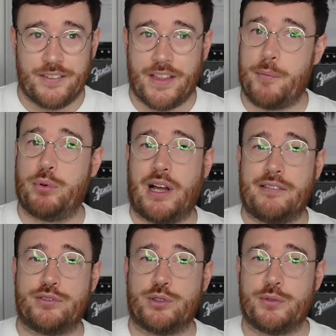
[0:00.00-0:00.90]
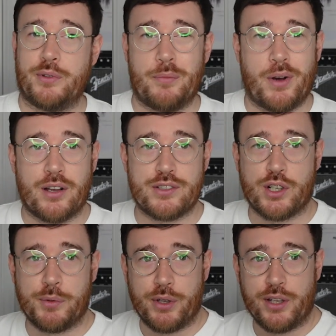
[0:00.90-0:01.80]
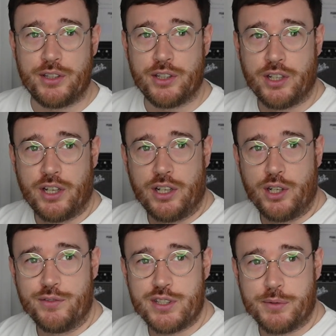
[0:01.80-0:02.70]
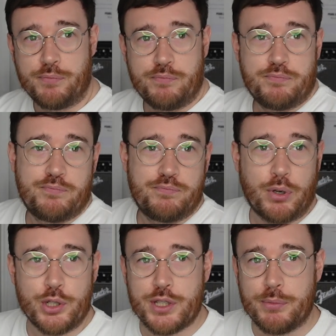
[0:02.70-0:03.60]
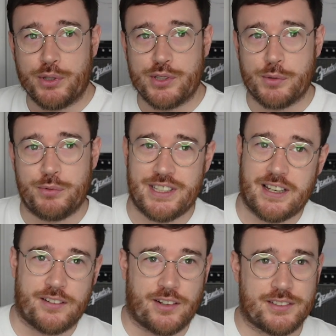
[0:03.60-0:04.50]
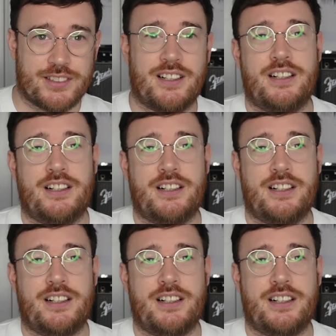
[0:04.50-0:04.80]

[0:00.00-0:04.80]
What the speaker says: that platform that Mark Zuckerberg loves to push the buttons up and down on,